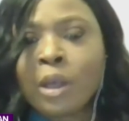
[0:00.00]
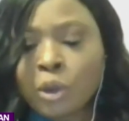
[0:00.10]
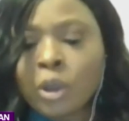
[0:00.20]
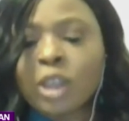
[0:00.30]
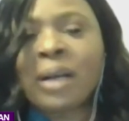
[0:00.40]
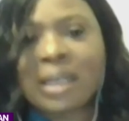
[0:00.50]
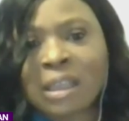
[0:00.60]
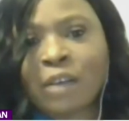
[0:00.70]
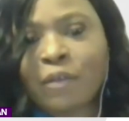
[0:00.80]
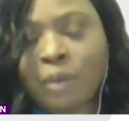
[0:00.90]
those
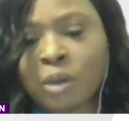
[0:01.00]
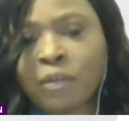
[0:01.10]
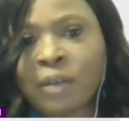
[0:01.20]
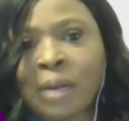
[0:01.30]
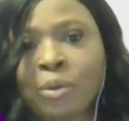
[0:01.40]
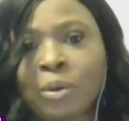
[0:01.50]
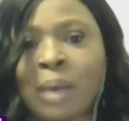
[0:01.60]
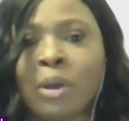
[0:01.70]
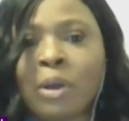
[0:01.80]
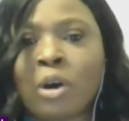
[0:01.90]
personal forms of philanthropy
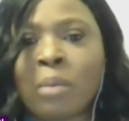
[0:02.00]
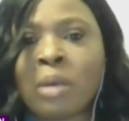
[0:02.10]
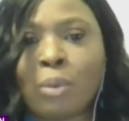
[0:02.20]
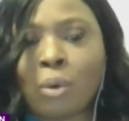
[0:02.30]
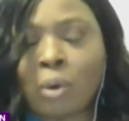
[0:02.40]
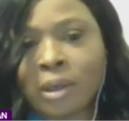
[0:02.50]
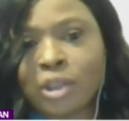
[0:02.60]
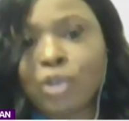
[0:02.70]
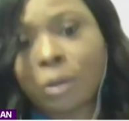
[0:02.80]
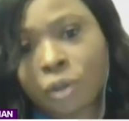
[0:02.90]
are becoming more
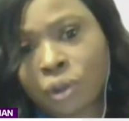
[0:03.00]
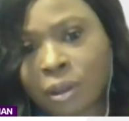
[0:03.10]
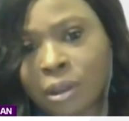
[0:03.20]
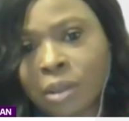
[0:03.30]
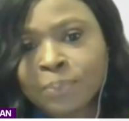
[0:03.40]
structured,